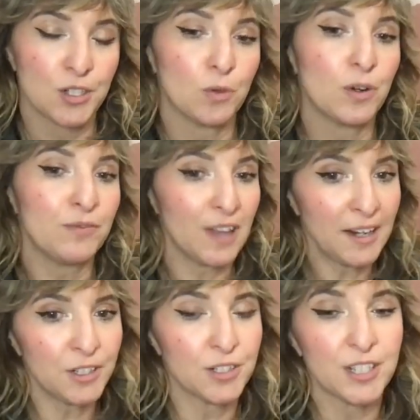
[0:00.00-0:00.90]
So
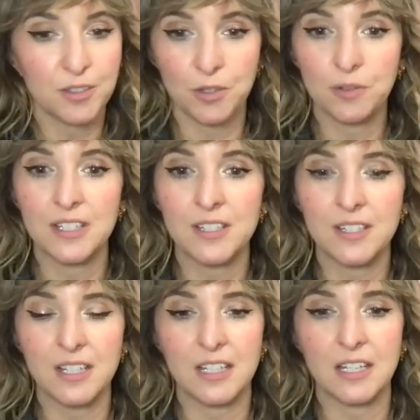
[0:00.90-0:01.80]
reflectors, as you can
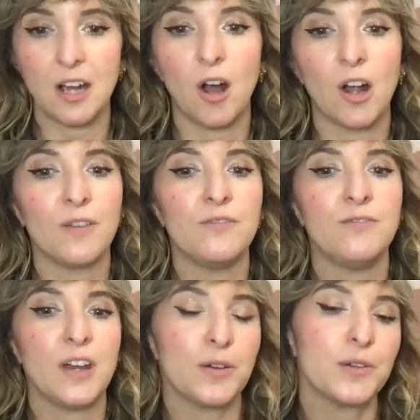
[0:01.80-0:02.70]
see, are
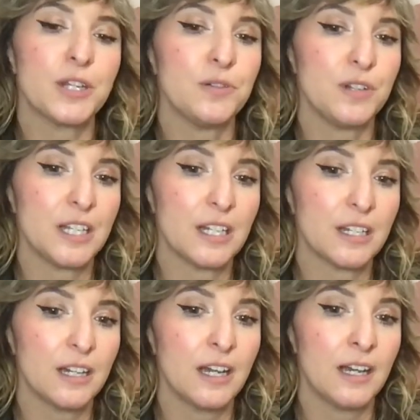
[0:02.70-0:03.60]
very
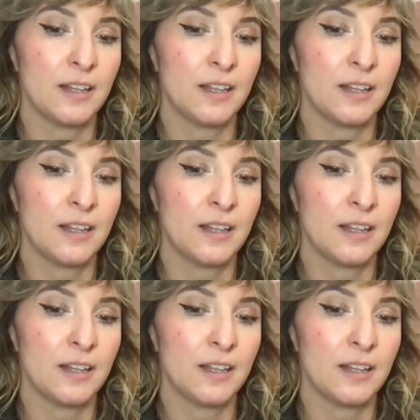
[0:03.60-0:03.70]
unique.